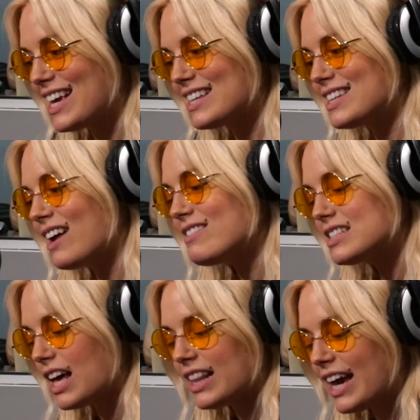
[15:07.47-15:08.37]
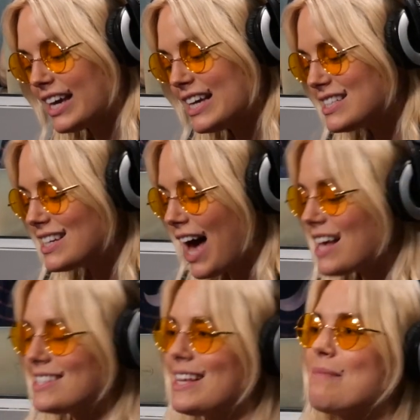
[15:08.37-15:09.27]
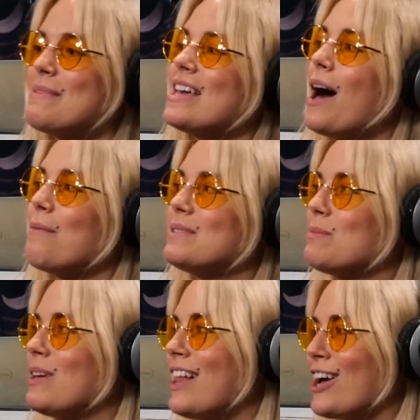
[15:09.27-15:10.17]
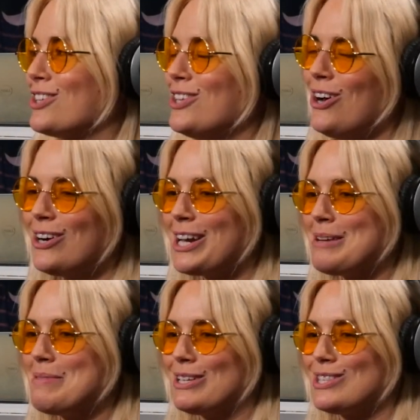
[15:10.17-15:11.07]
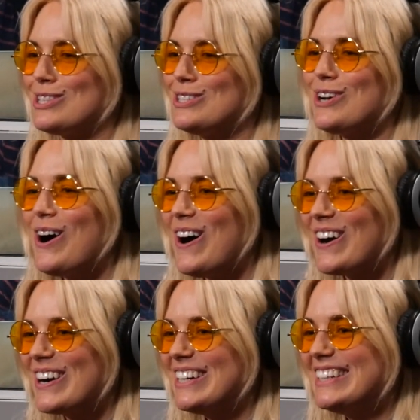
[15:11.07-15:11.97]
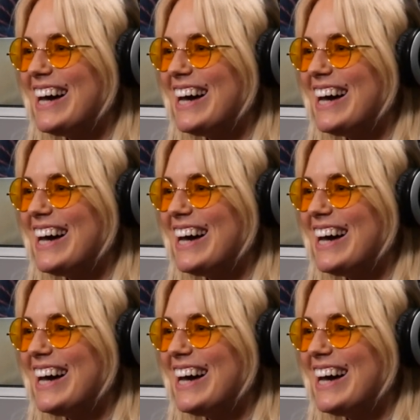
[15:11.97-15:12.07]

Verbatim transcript: things. And I was like, it did not set me up to be like, you're gonna be a star.